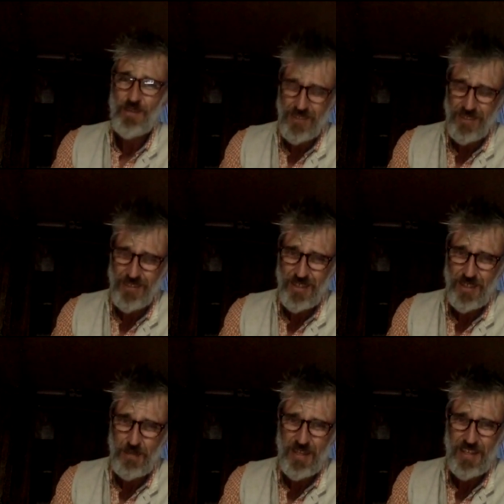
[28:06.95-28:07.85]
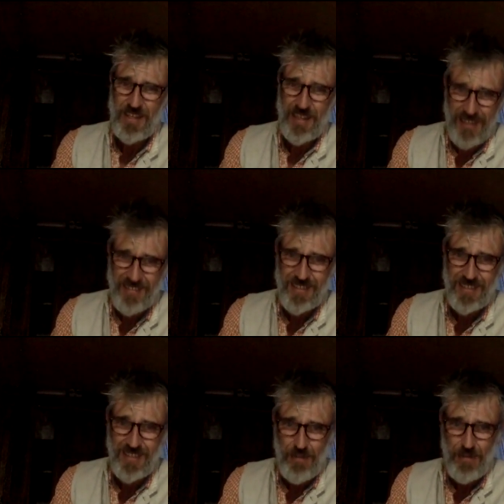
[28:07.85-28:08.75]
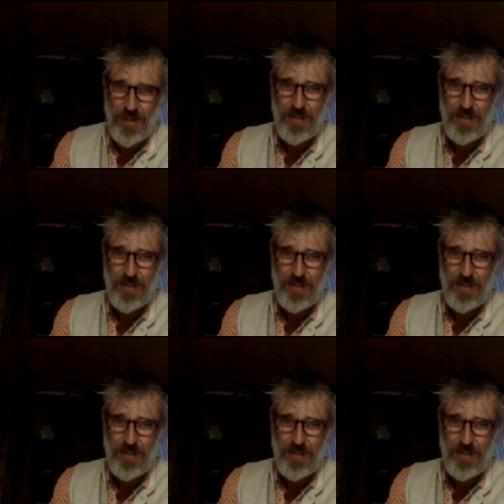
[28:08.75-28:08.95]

This is going to be in late December.